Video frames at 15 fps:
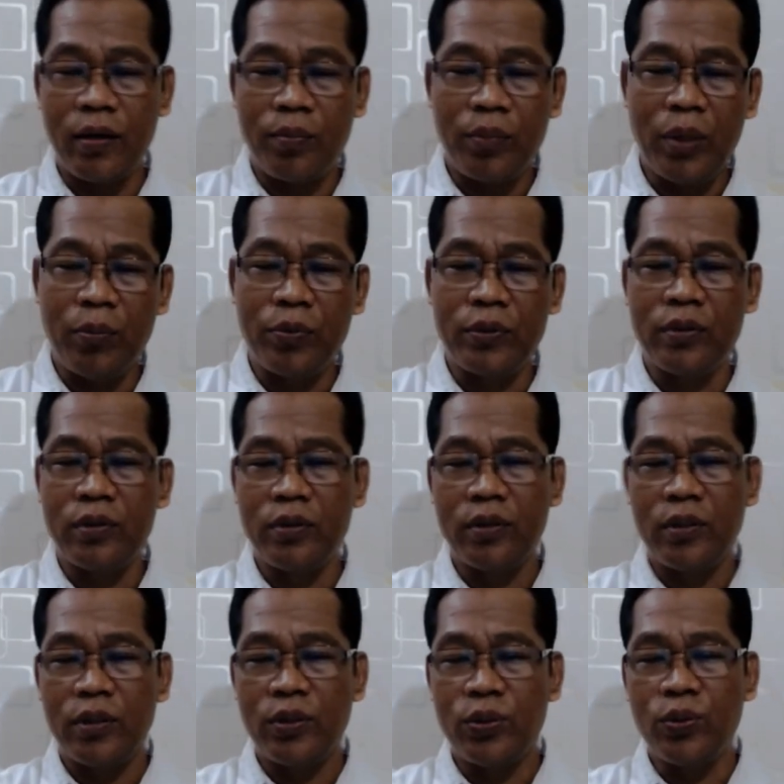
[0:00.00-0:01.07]
people
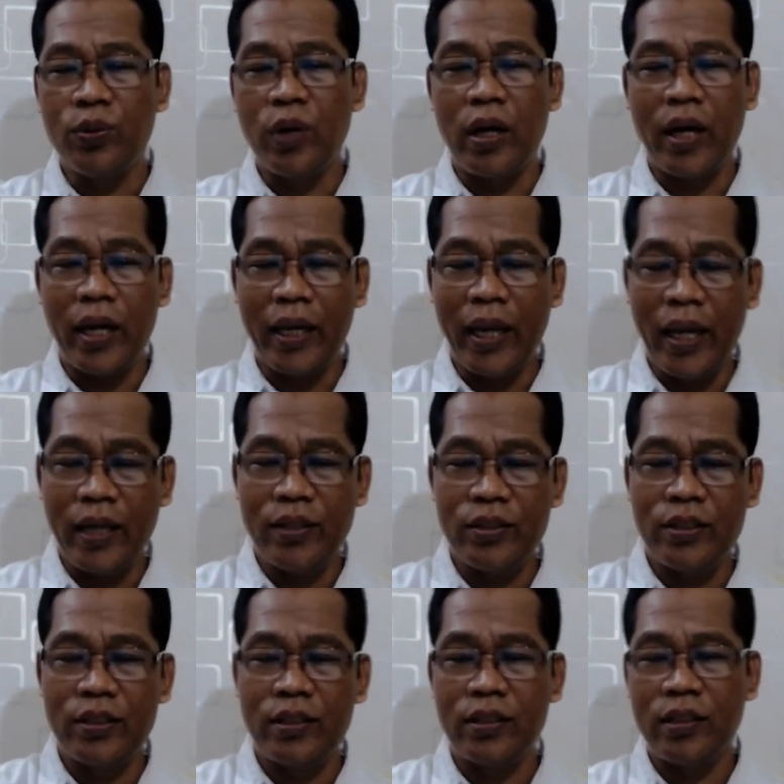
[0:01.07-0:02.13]
who are
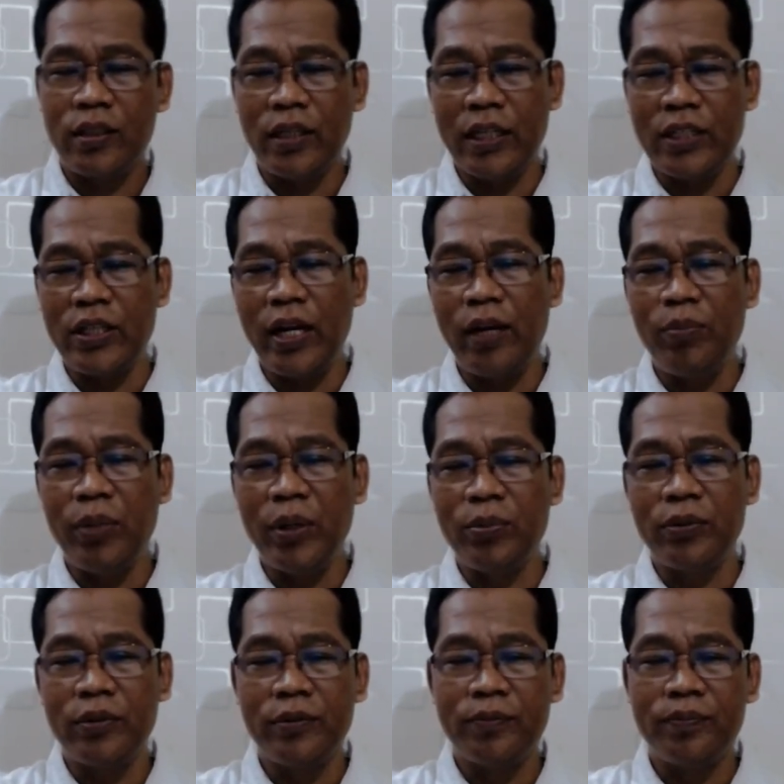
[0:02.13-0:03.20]
against Israel
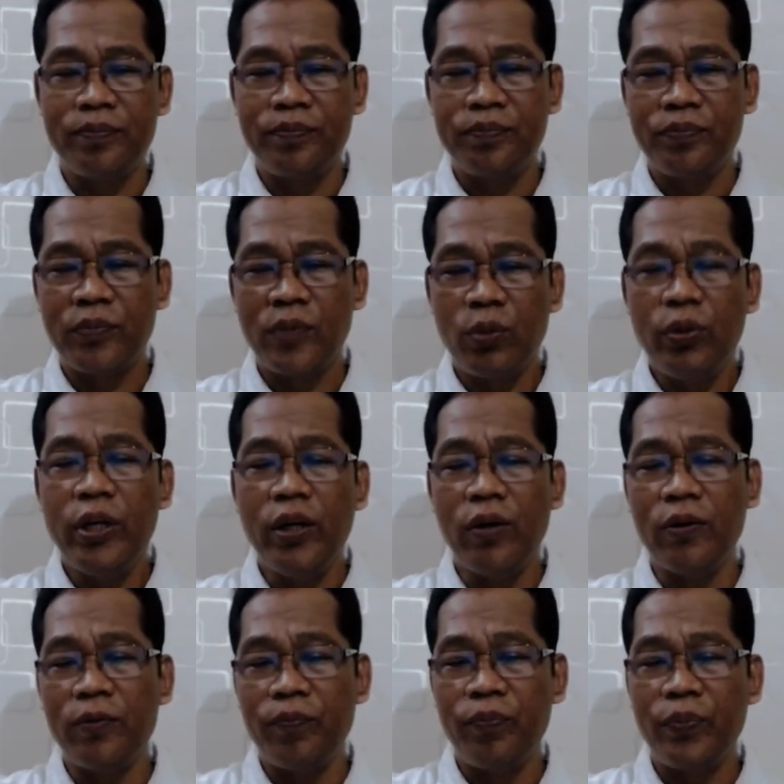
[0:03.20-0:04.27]
people, we
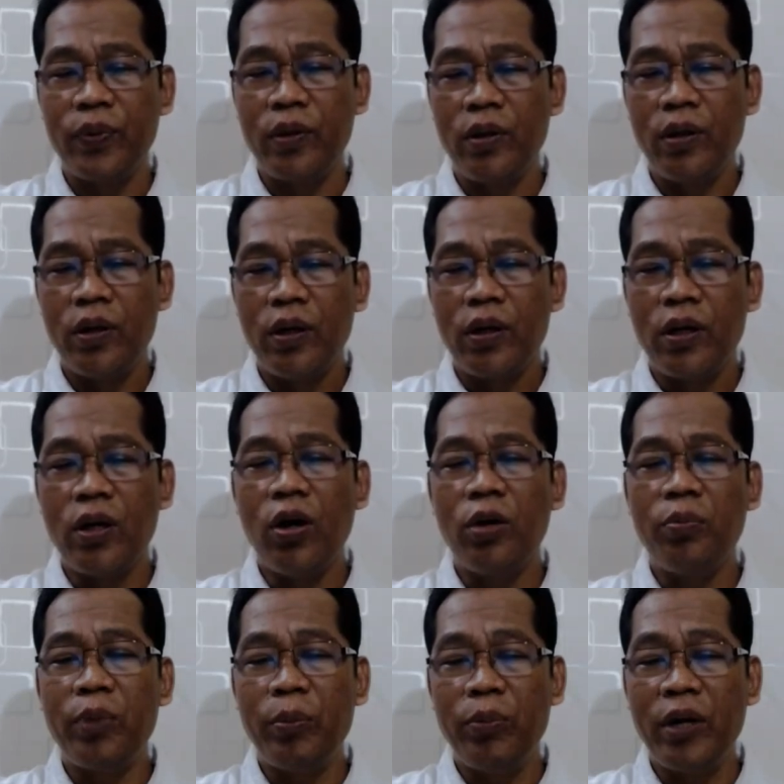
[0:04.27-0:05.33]
know
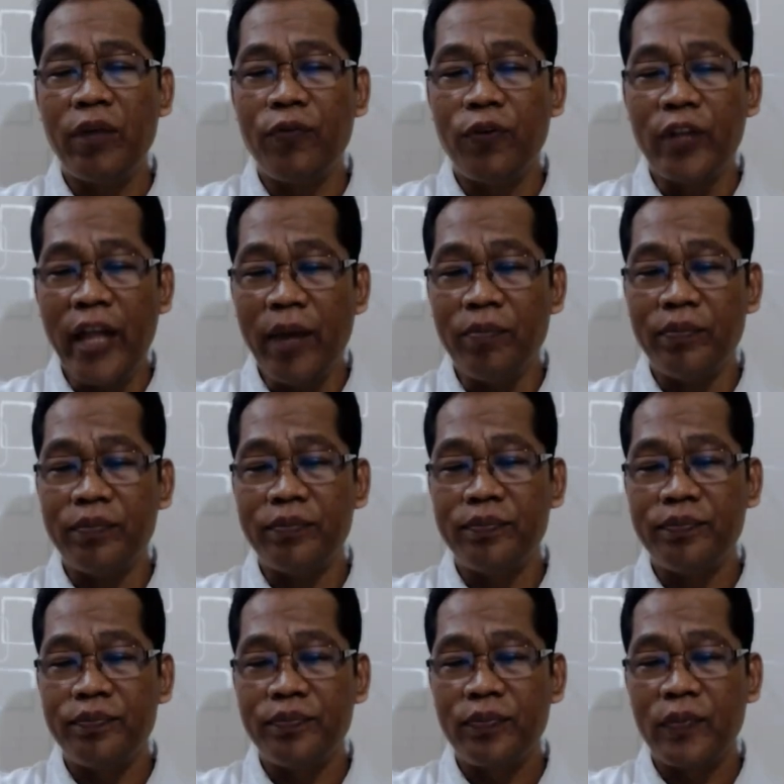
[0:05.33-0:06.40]
God prepared for them,
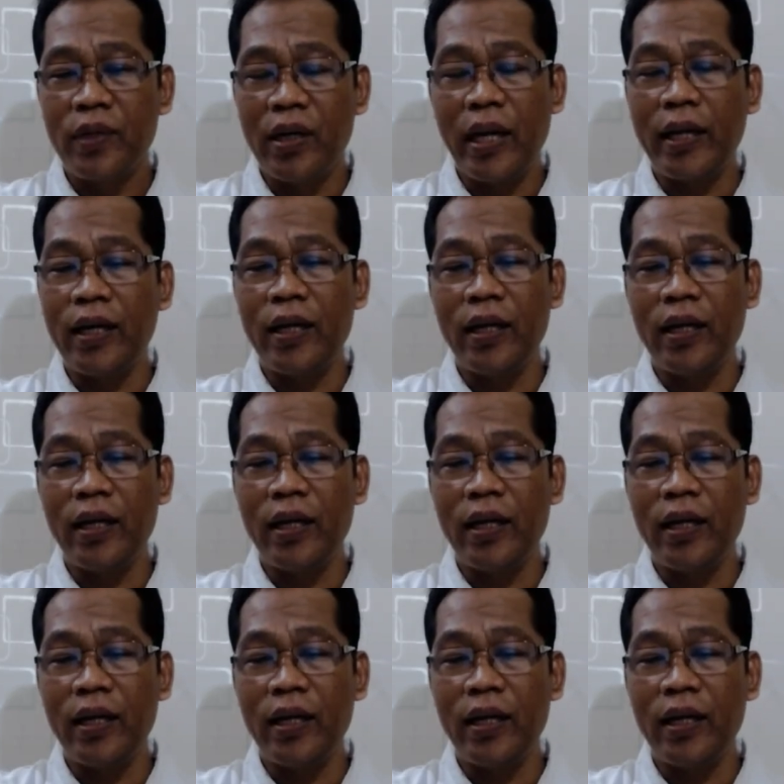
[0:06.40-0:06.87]
like